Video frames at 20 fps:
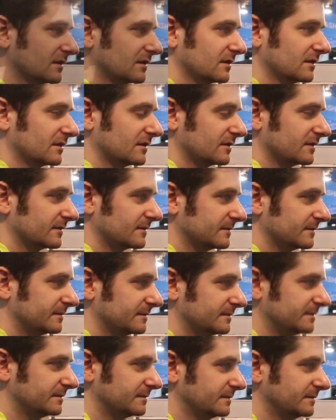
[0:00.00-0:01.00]

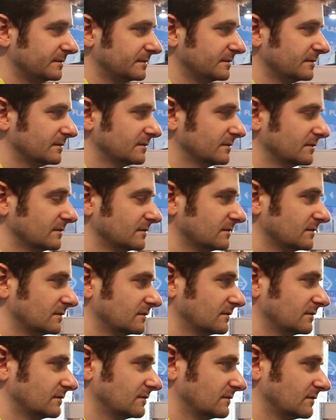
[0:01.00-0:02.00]

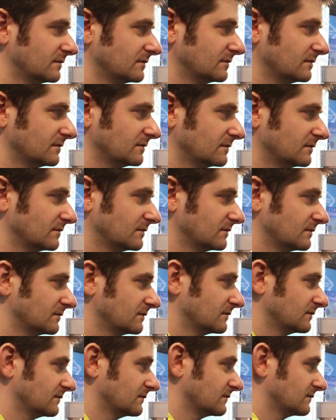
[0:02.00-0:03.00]

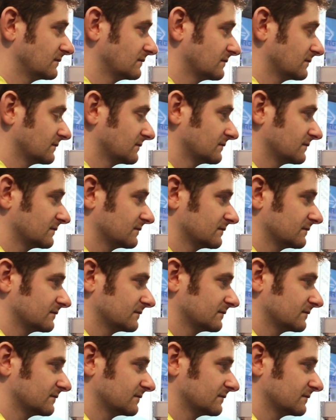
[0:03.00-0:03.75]
(not speaking)